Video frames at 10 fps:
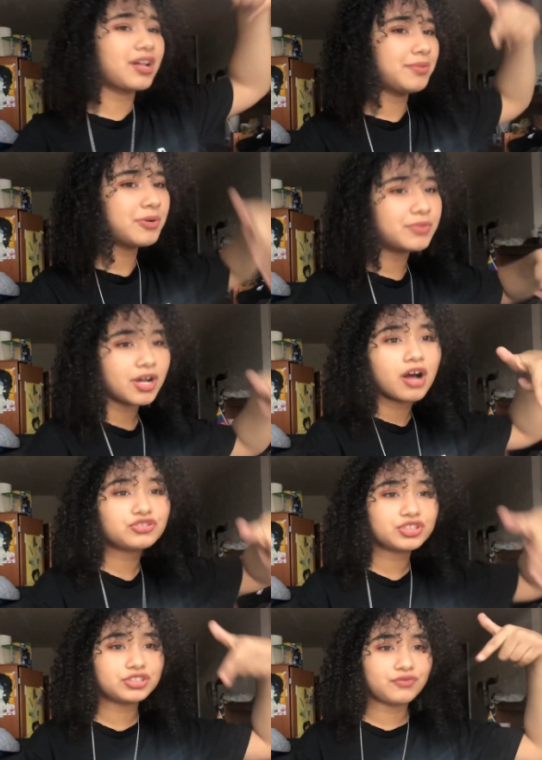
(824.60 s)
gotta put in
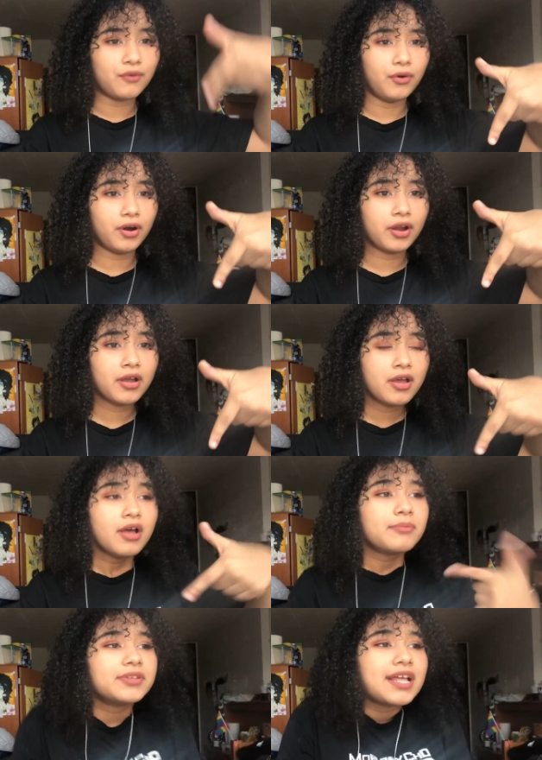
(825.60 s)
hundreds for.
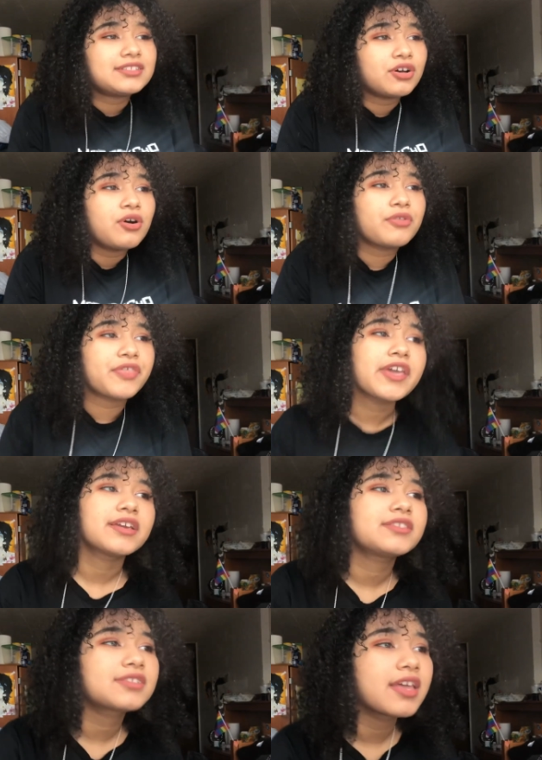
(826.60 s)
But that's the whole
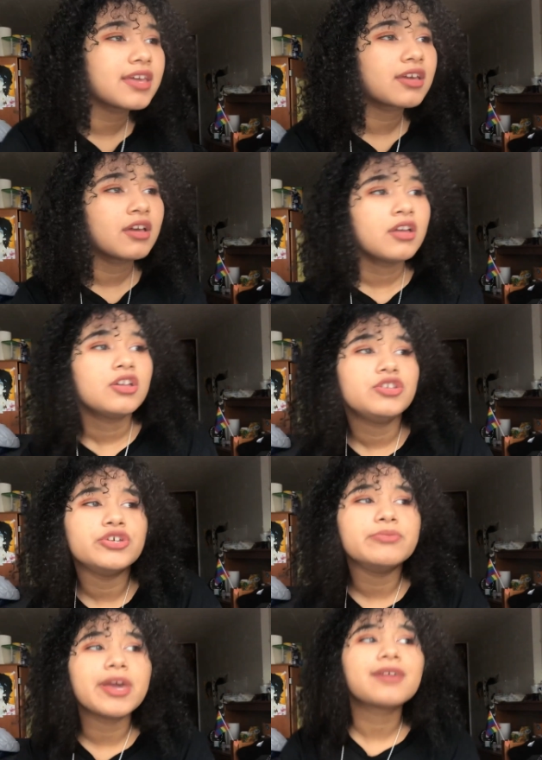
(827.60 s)
thing. It's
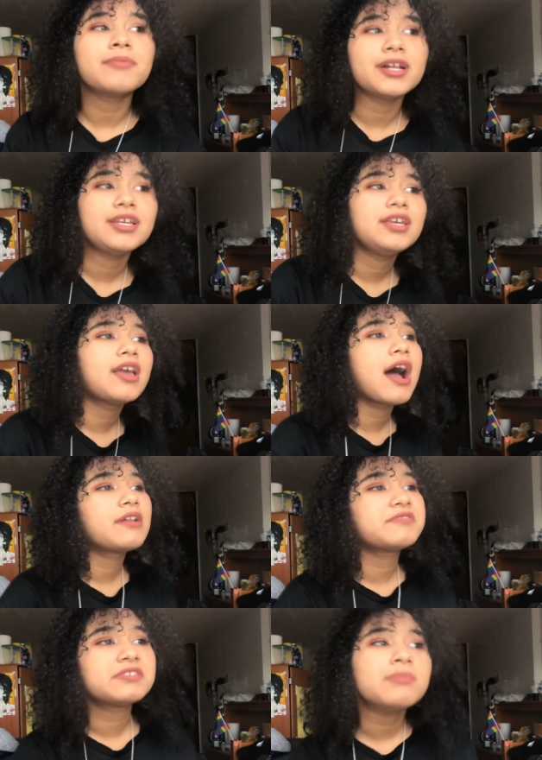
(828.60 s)
you make money
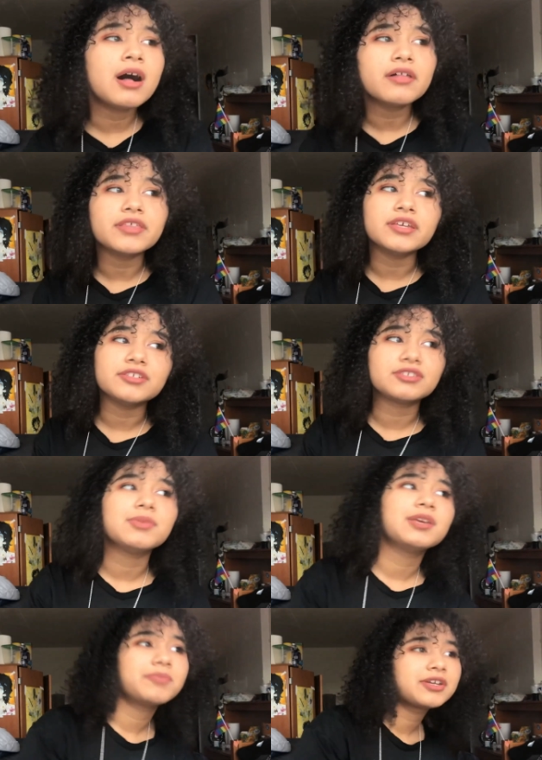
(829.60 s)
out of small things to
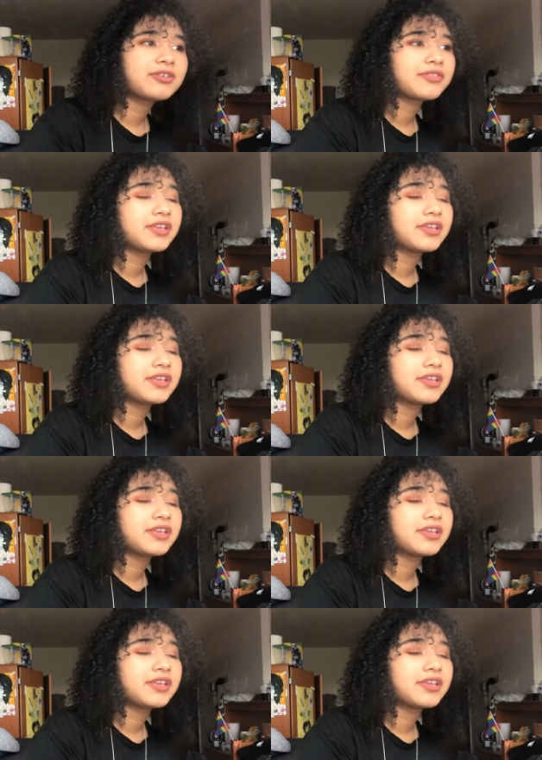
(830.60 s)
make bigger